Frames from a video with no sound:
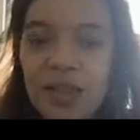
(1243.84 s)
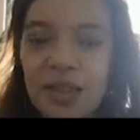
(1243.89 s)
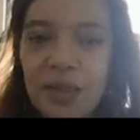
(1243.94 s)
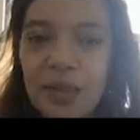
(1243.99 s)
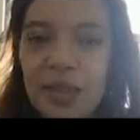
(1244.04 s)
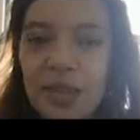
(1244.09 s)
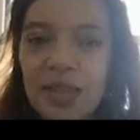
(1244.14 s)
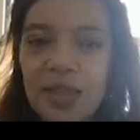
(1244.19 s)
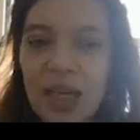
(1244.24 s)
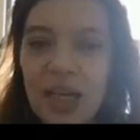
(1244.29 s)

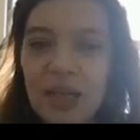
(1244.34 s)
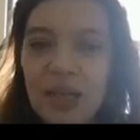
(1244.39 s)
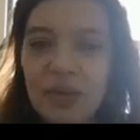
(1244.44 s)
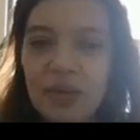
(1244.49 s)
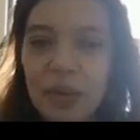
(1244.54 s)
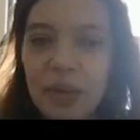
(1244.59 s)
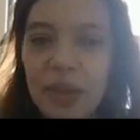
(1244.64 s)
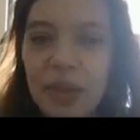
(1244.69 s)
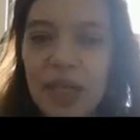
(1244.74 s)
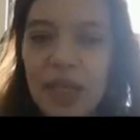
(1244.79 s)
So instead
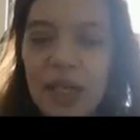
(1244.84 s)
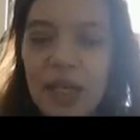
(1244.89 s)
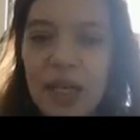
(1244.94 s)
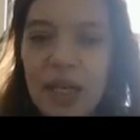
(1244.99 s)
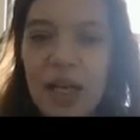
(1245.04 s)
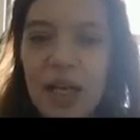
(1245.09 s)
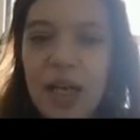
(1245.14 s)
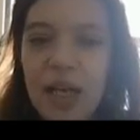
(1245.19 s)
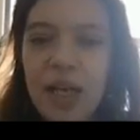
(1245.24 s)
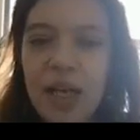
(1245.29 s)
of
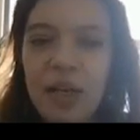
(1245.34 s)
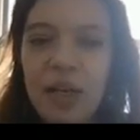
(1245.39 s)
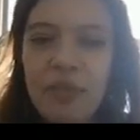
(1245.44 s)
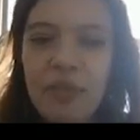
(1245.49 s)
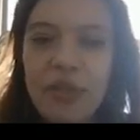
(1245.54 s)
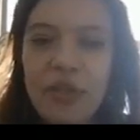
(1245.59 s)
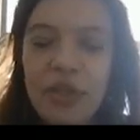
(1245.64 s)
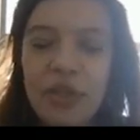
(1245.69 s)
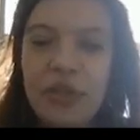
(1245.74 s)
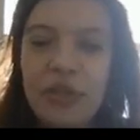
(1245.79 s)
looking
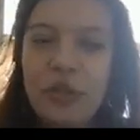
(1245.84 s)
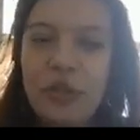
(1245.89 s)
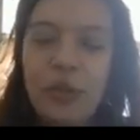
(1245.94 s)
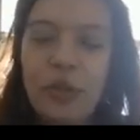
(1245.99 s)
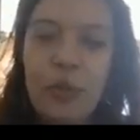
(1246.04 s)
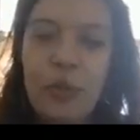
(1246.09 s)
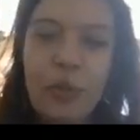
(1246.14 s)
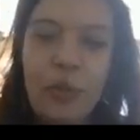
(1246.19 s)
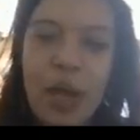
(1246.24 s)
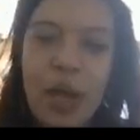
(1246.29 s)
of
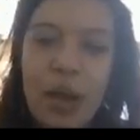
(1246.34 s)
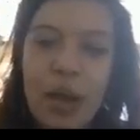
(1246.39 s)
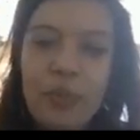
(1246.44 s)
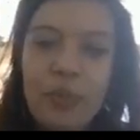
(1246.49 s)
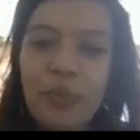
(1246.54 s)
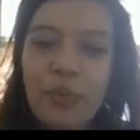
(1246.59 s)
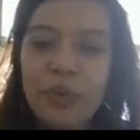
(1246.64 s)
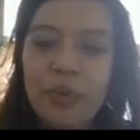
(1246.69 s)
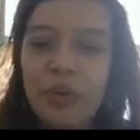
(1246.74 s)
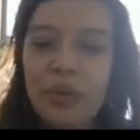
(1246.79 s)
just
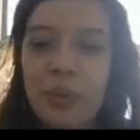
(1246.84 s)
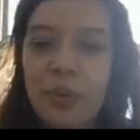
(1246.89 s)
web